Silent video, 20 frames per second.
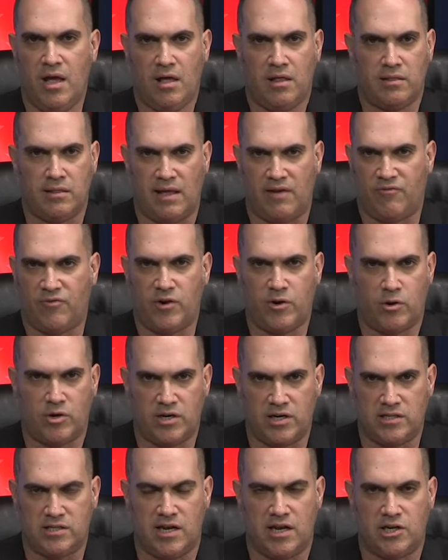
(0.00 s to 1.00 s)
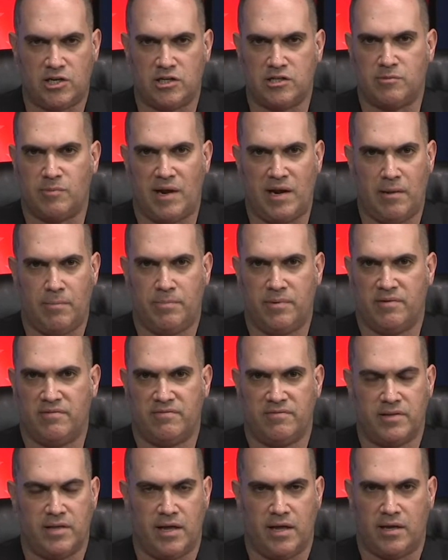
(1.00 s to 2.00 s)
left-wing organizations made up
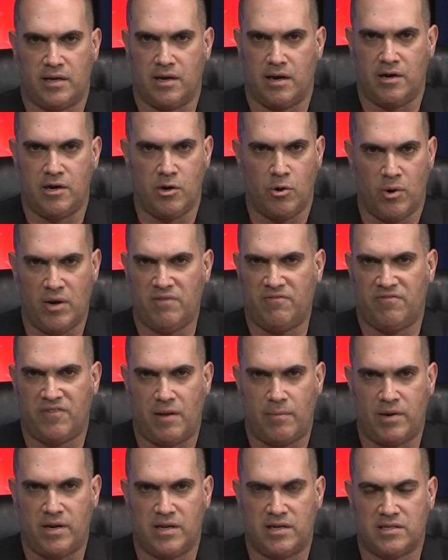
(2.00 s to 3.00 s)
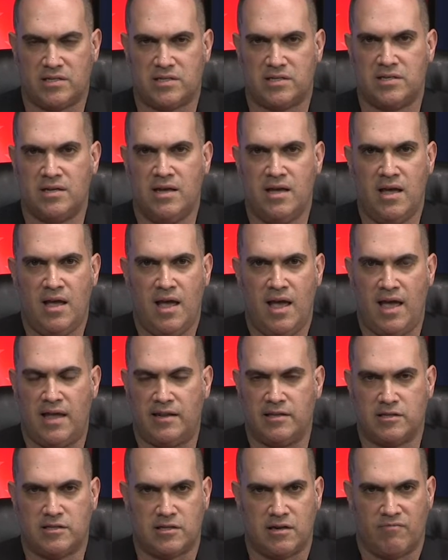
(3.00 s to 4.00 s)
of like annoying feminists and
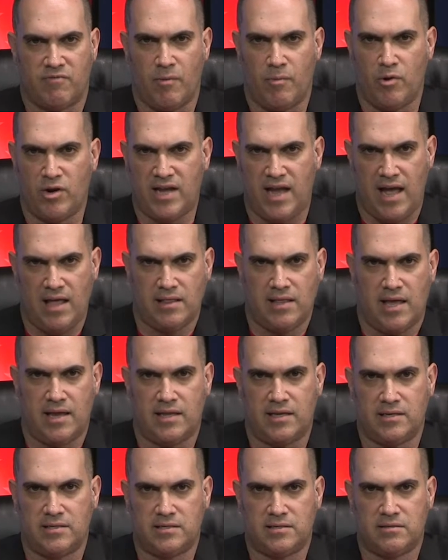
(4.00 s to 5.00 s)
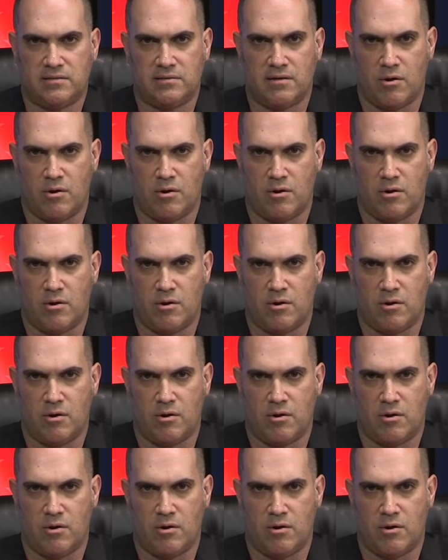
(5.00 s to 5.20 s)
insufferable cat ladies.